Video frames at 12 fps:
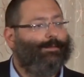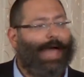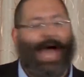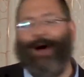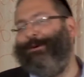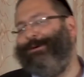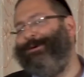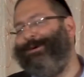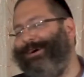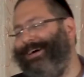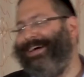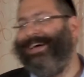Now,
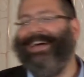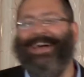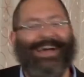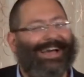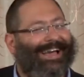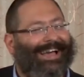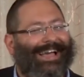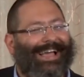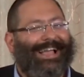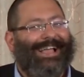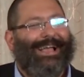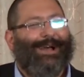
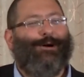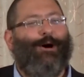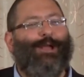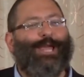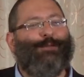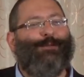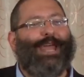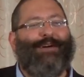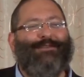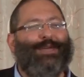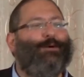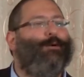call it
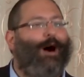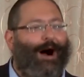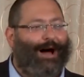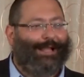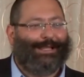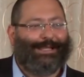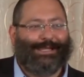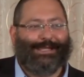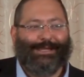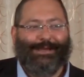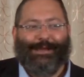whatever you want.